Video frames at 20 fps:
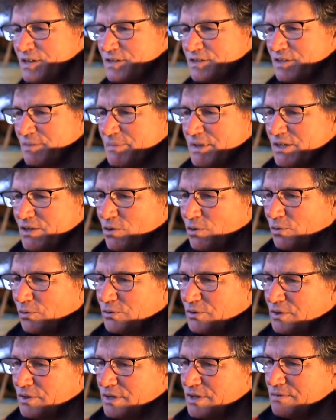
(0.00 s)
Some of the
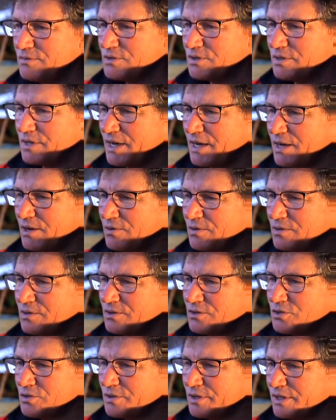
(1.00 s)
older leaves are now
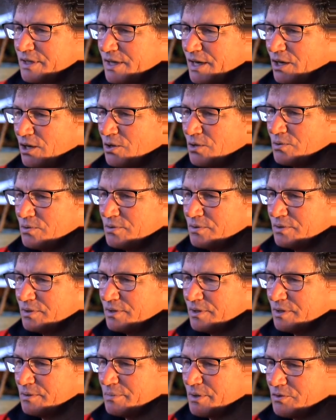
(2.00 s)
turning yellow
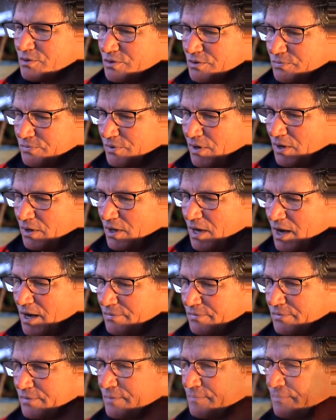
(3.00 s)
and are about to fall
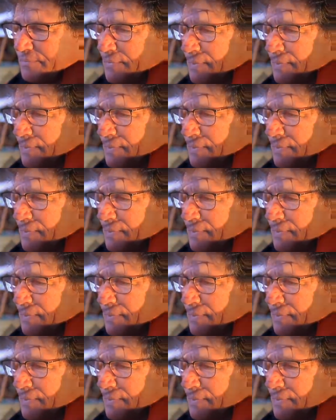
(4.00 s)
off.